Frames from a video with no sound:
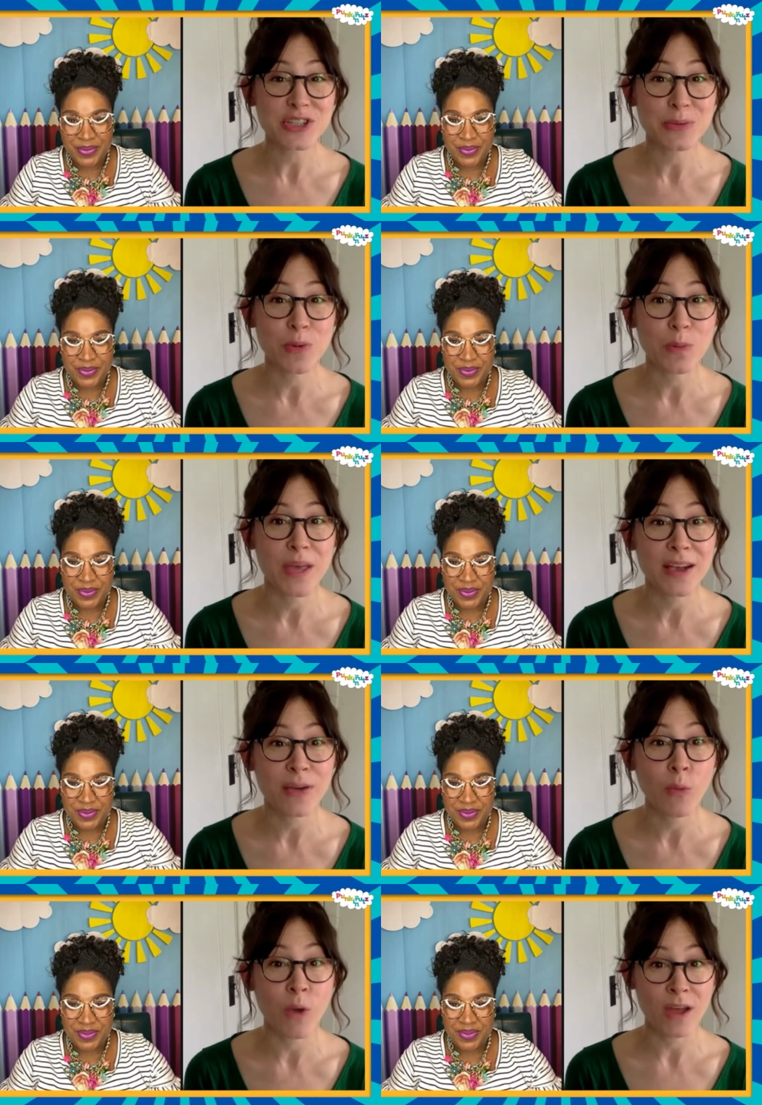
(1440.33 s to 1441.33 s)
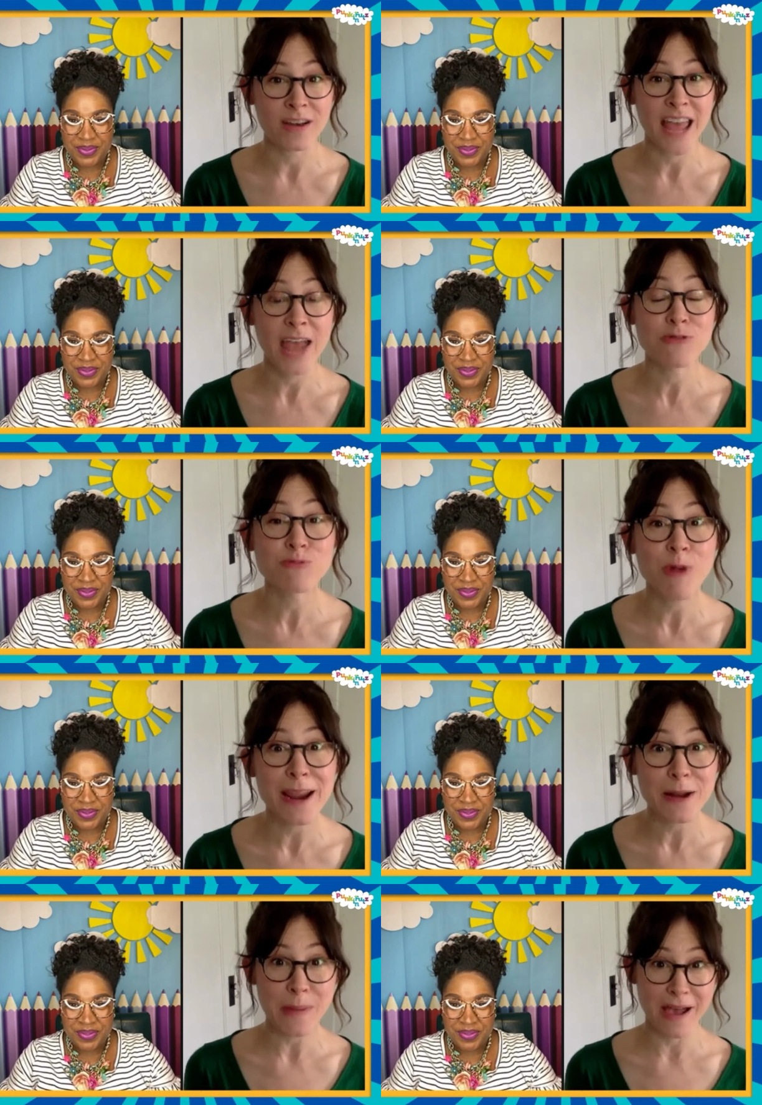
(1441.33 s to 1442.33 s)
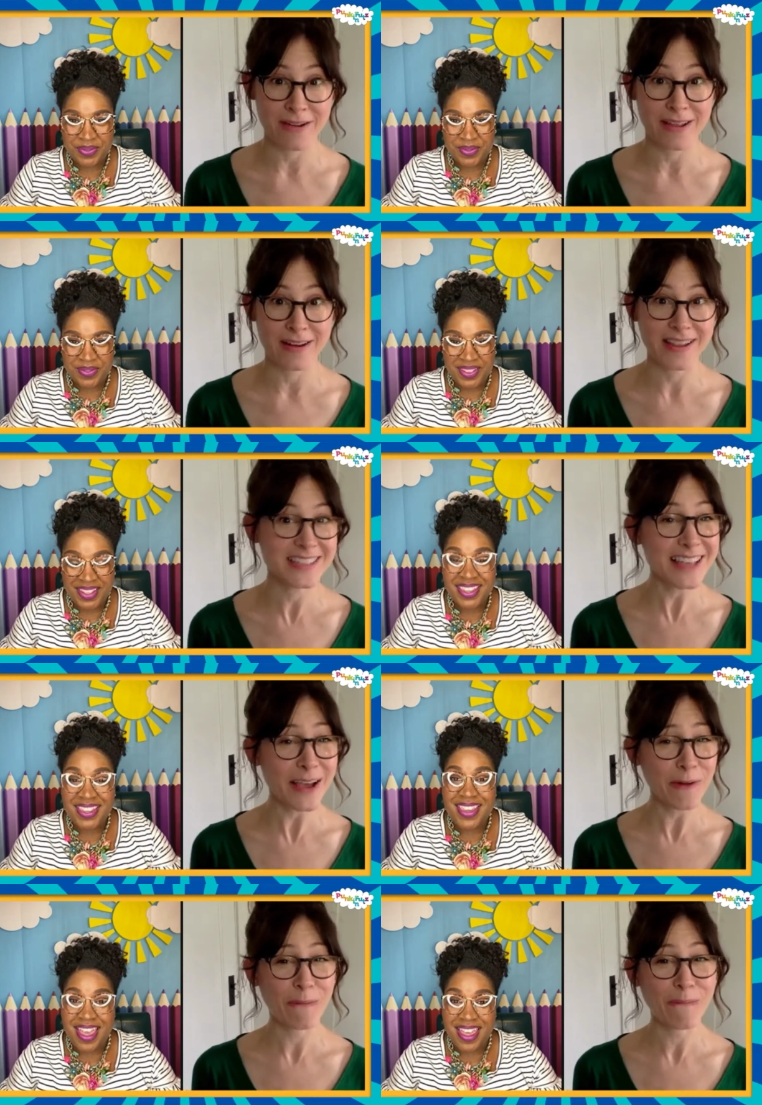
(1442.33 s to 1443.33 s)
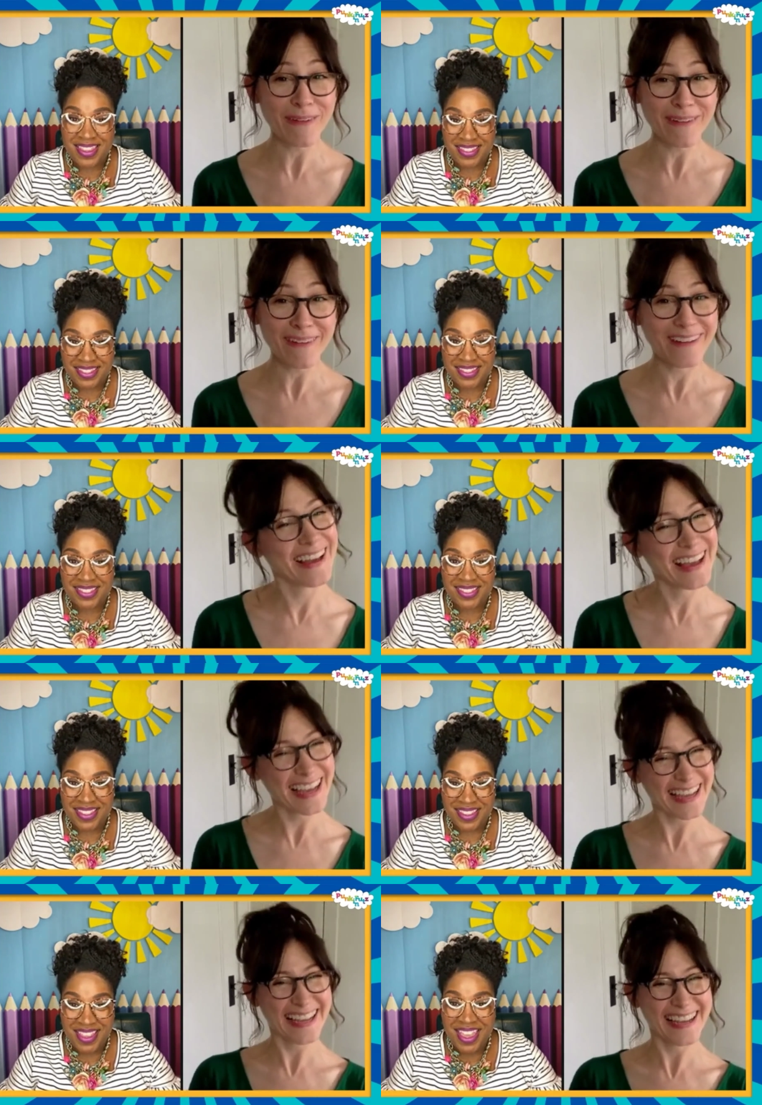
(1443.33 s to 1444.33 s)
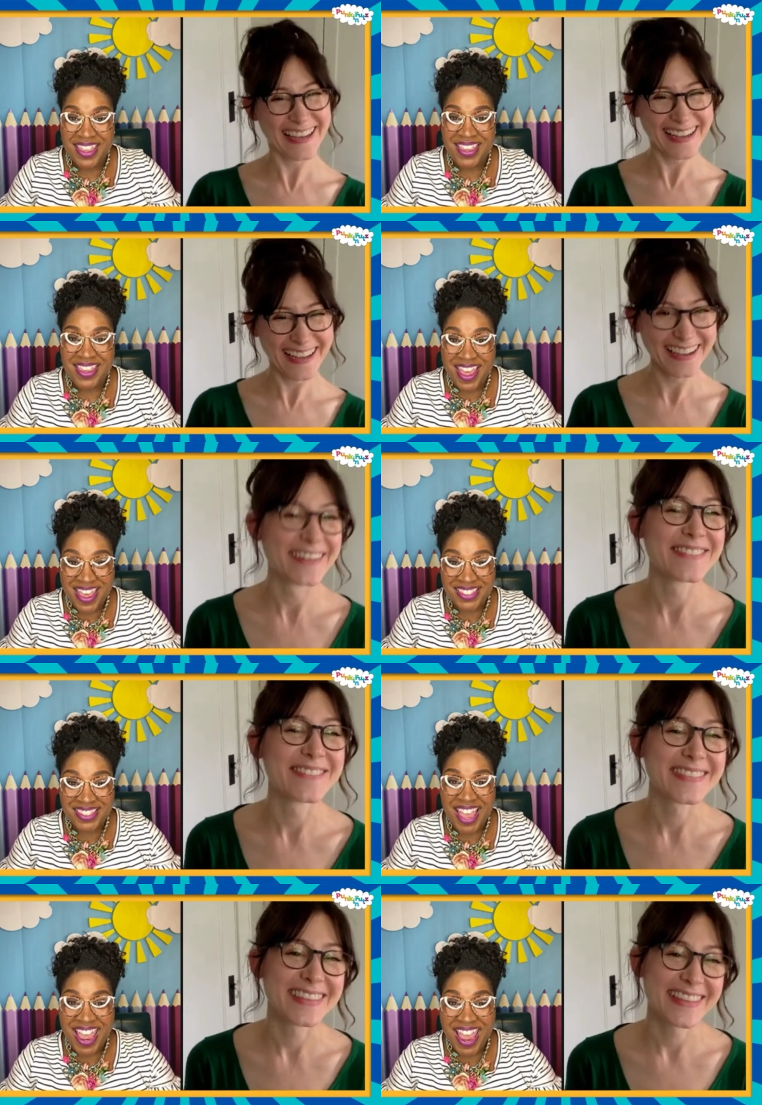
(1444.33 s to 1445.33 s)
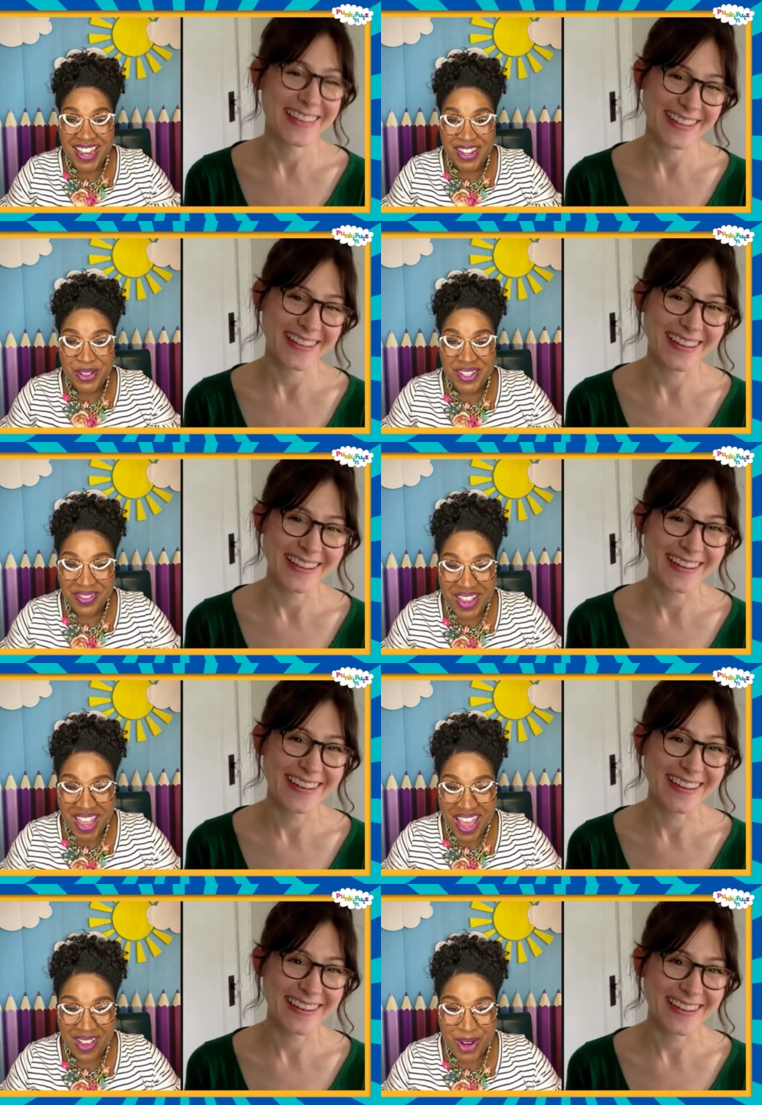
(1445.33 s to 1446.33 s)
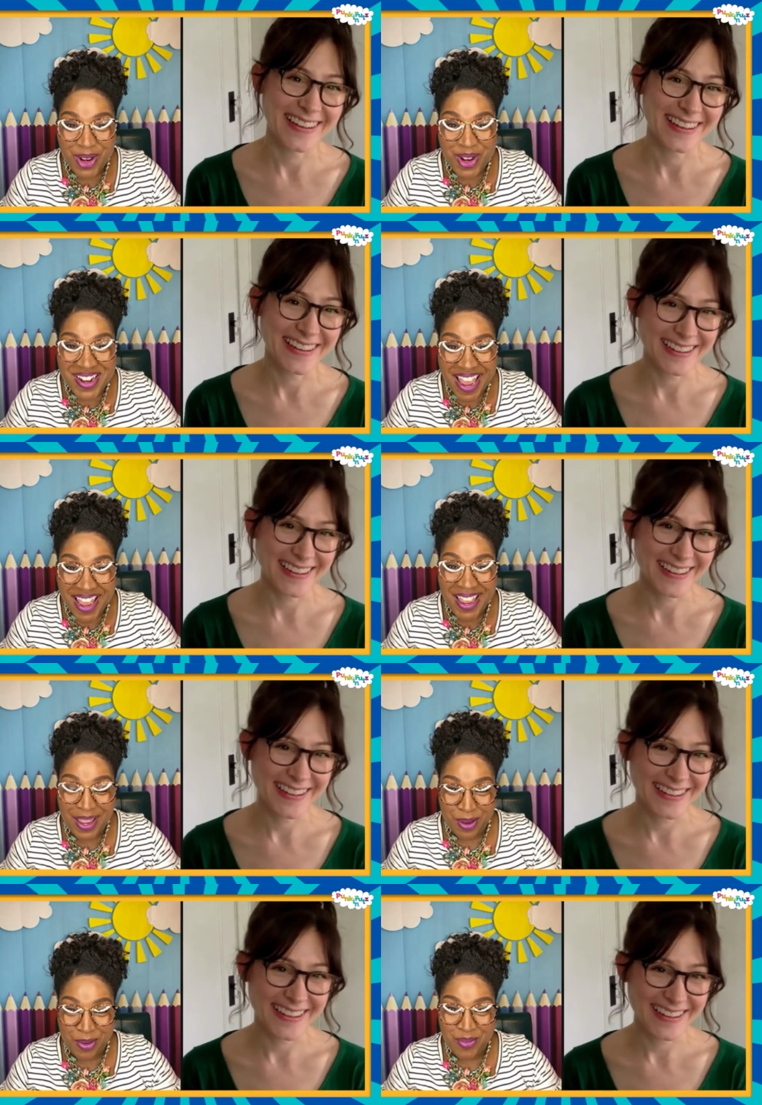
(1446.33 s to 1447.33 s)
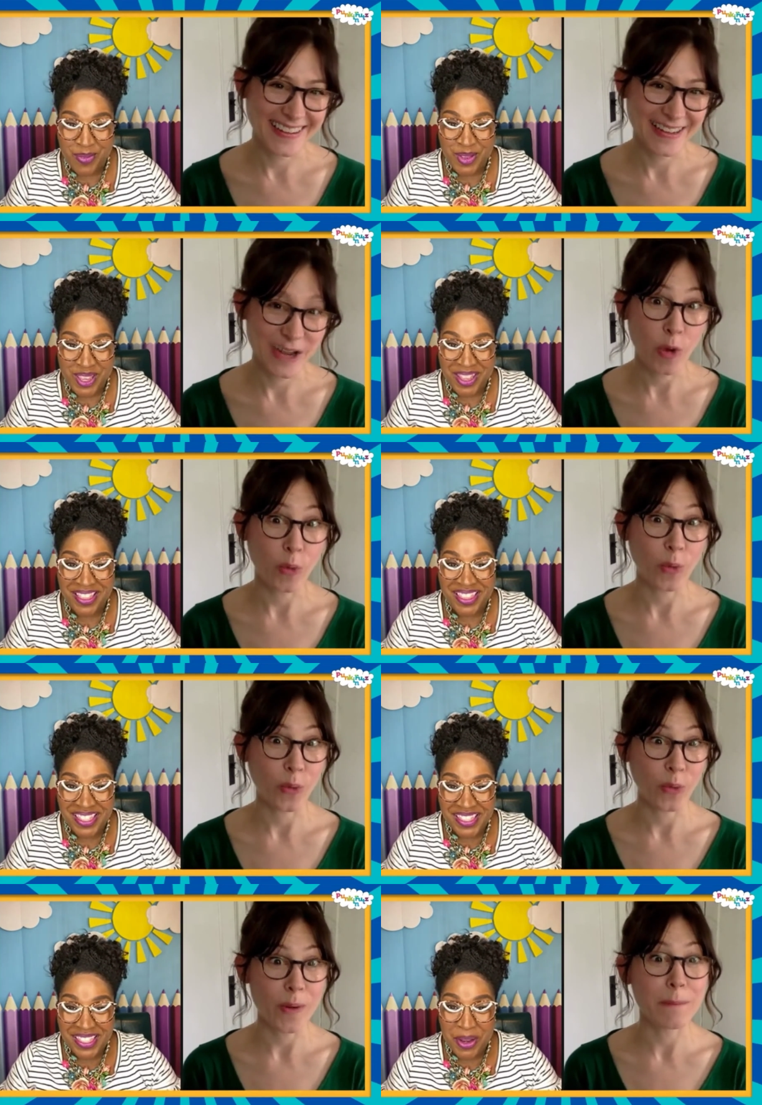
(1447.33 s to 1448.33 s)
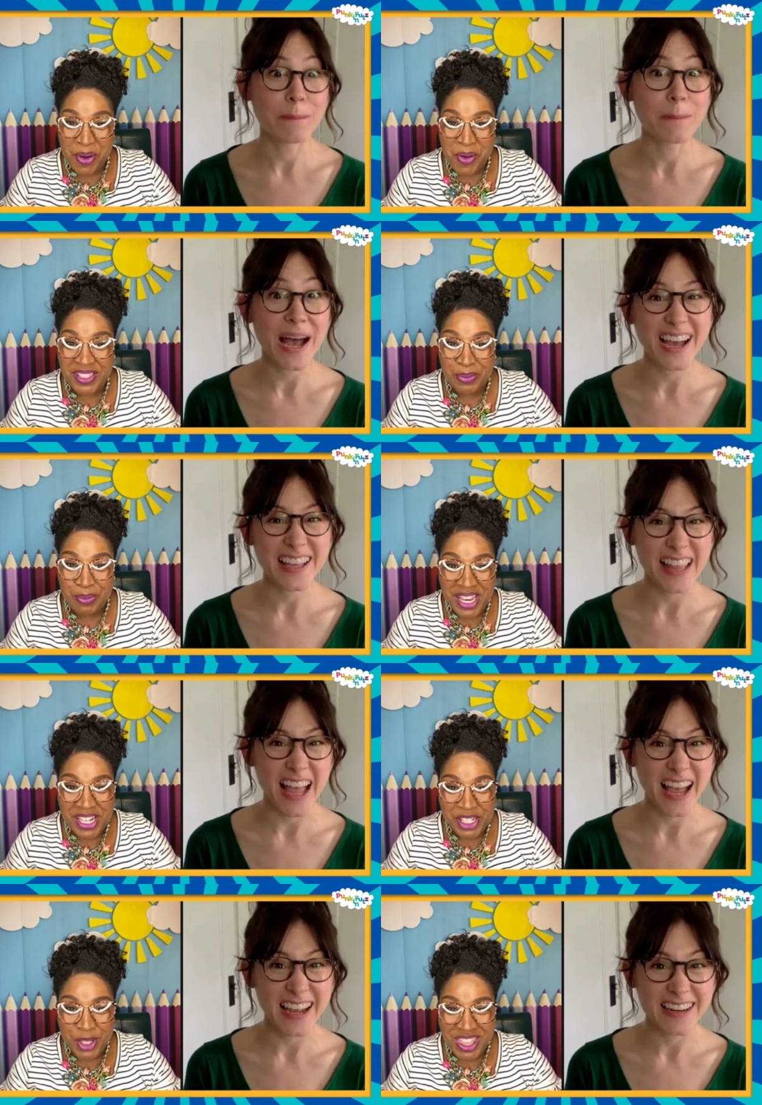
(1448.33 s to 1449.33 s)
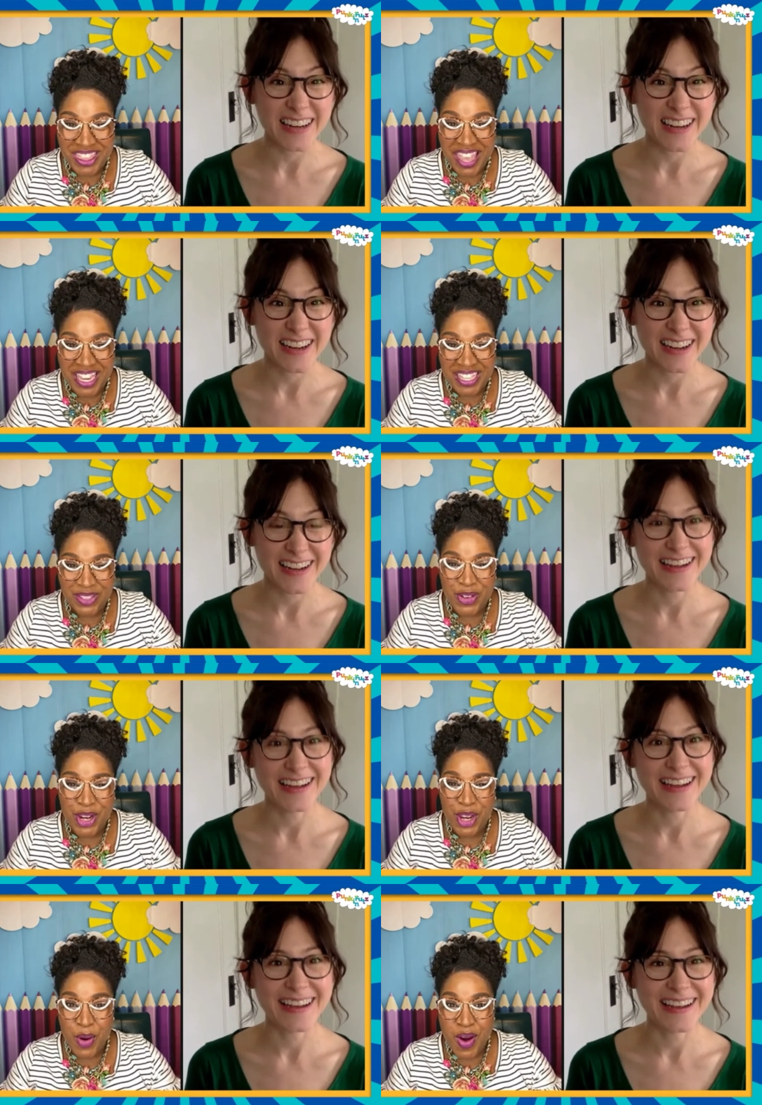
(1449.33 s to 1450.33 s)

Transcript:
Speaker 1: will pick one and write about it. Isn't that cool? Yes,
Speaker 2: and you'll even have your name listed with special thanks for your